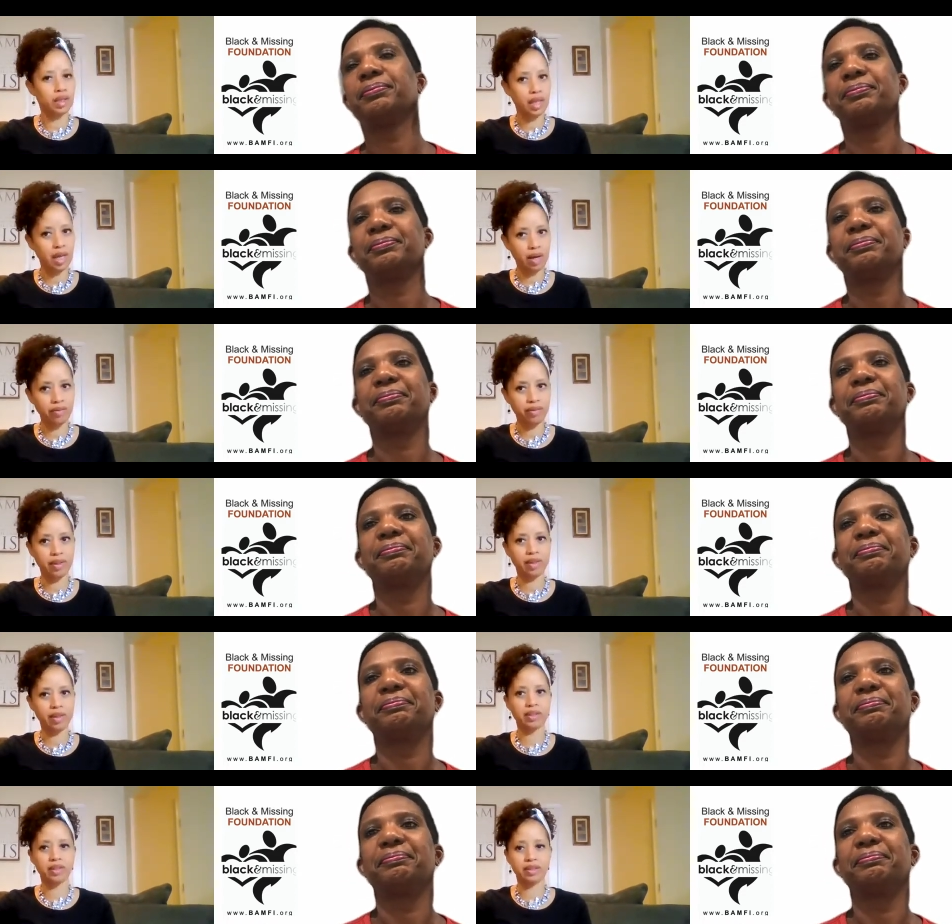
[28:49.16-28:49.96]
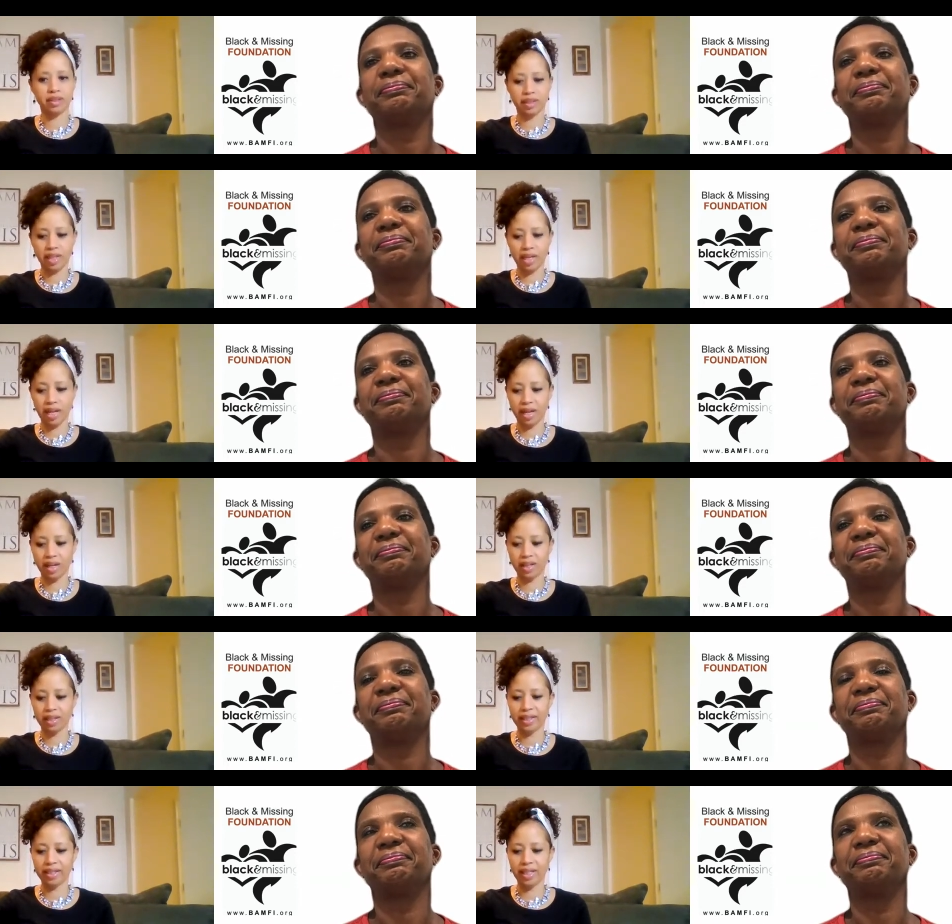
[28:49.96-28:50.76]
Speaker 1: Love it.
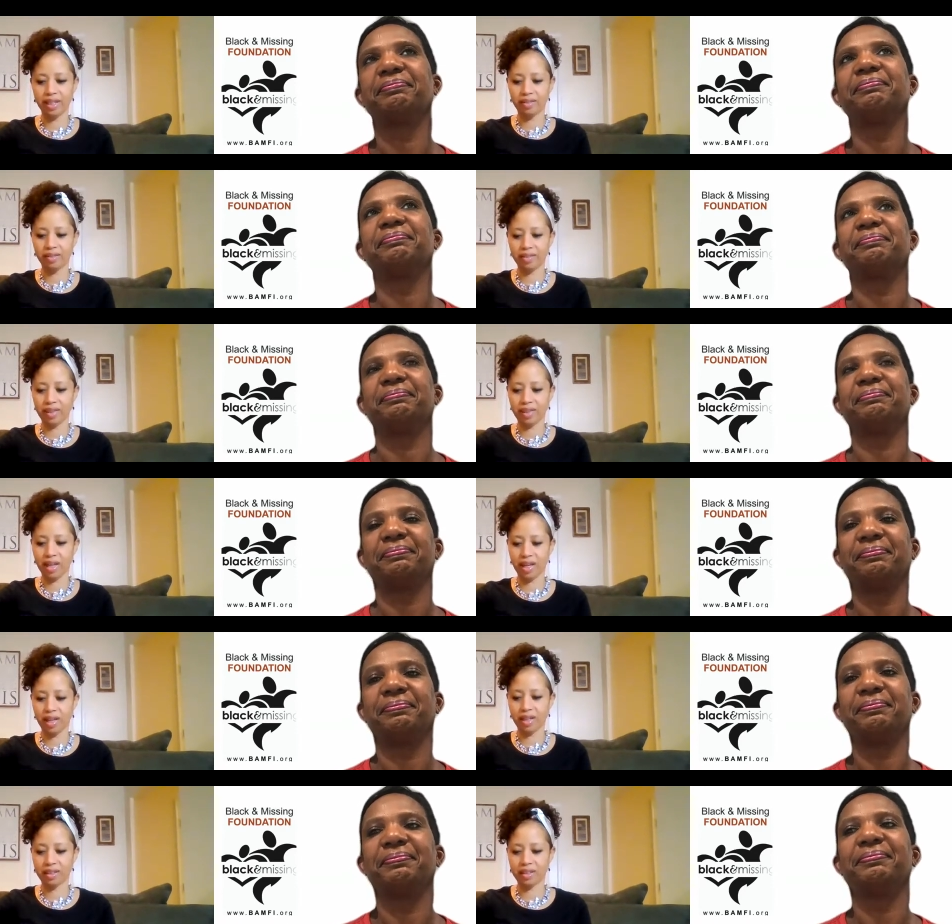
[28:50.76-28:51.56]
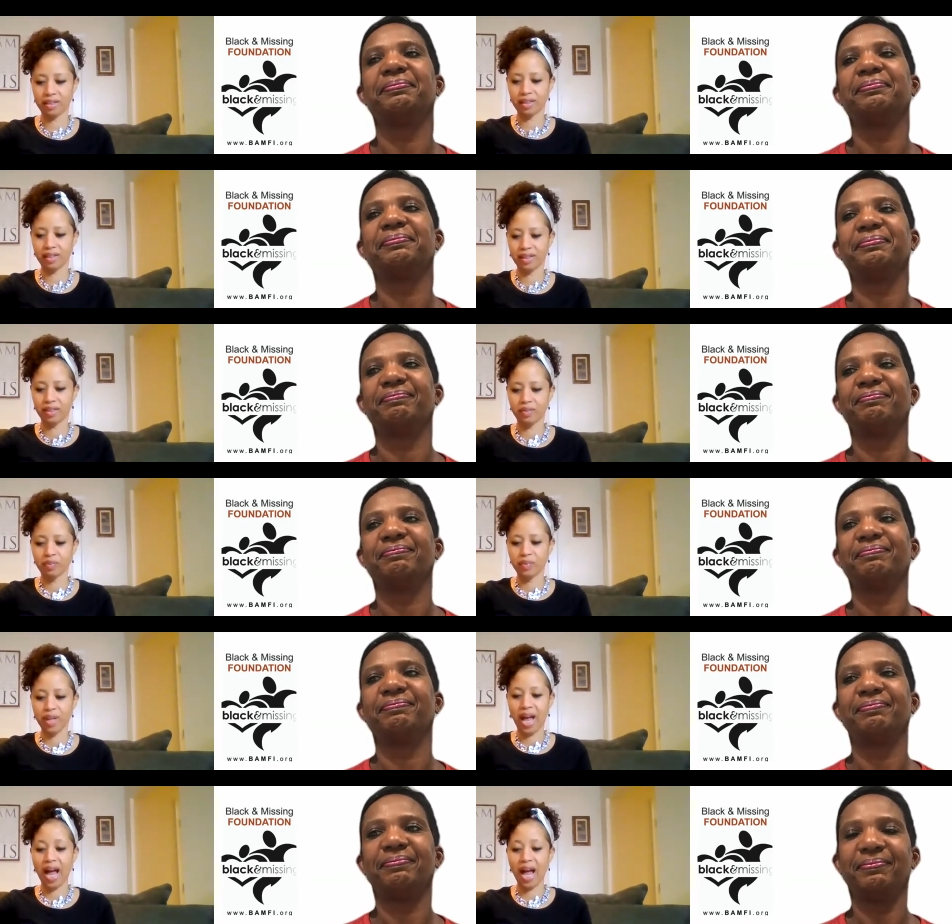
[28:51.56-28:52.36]
I love that.
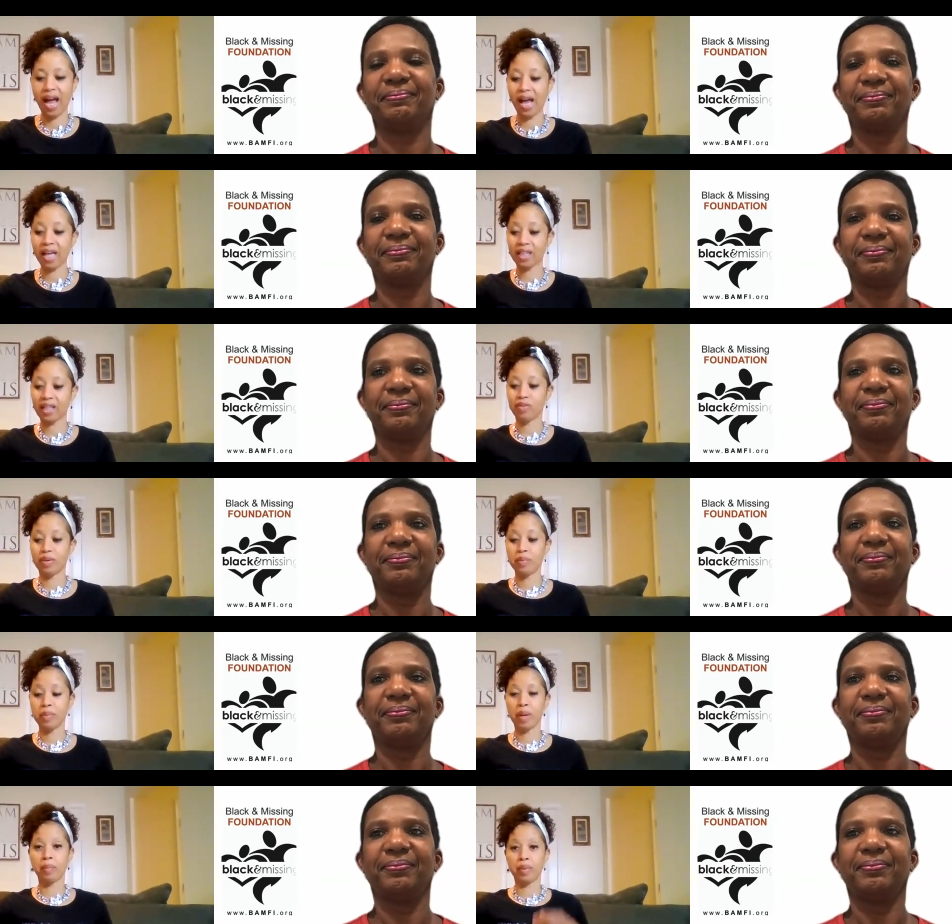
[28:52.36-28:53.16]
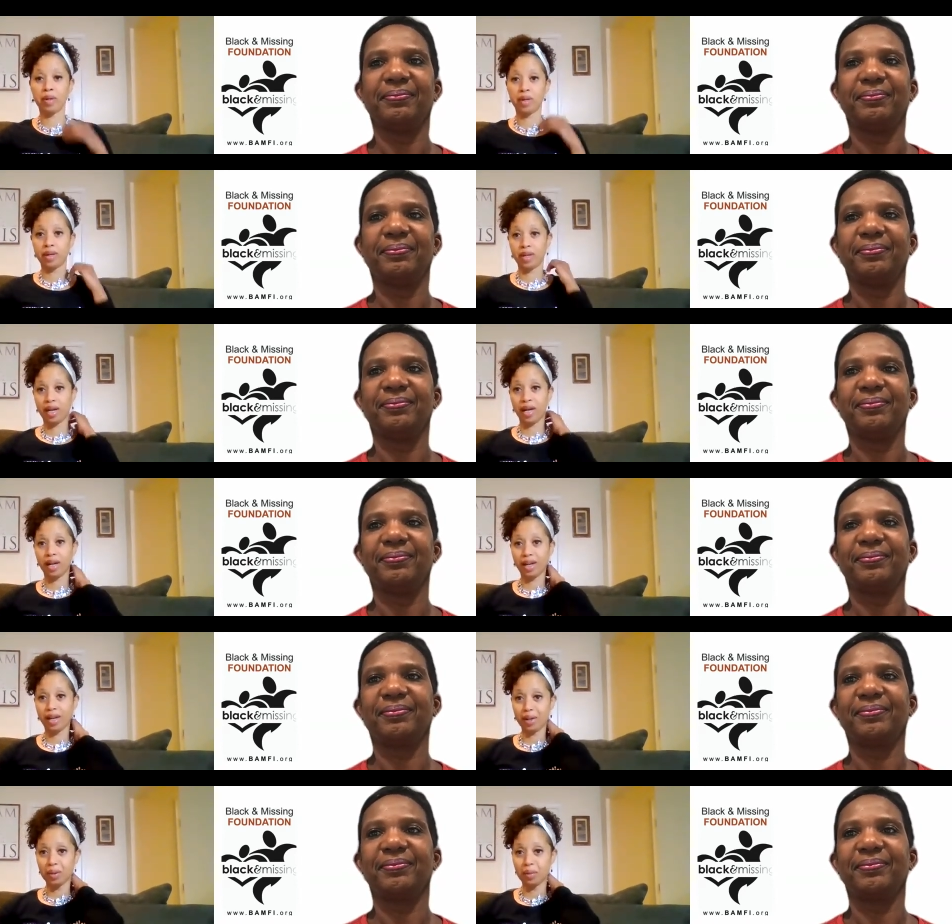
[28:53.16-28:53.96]
I can remember
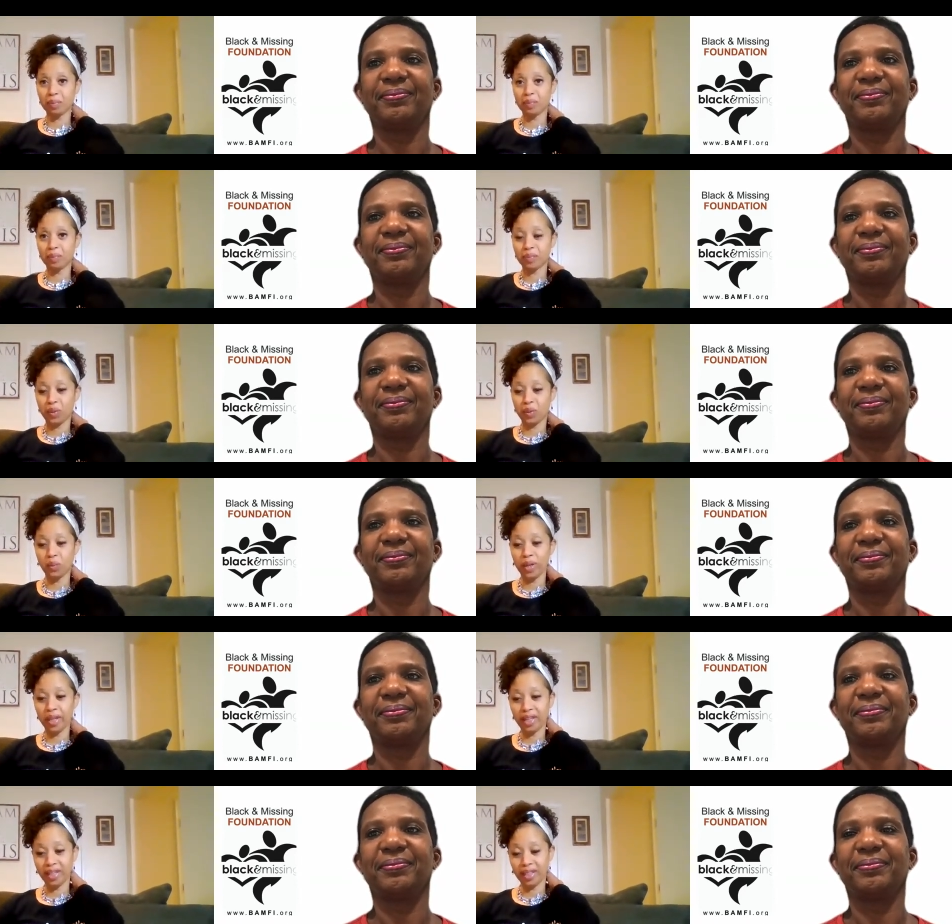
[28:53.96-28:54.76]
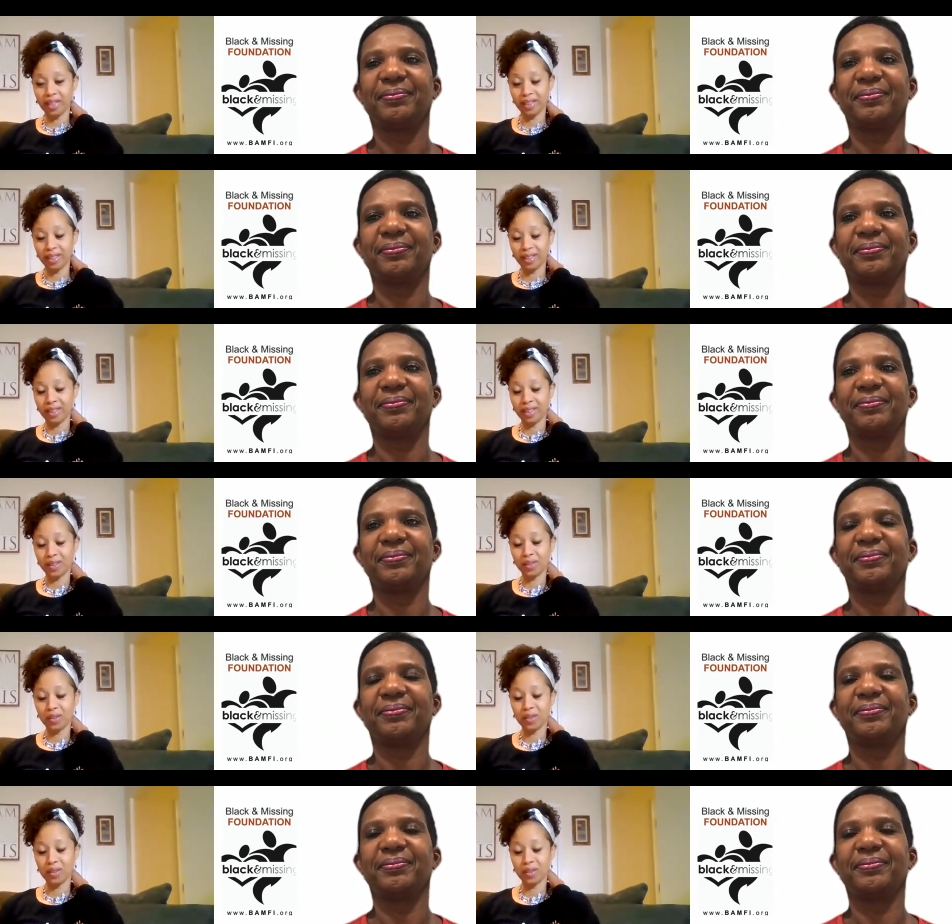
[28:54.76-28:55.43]
when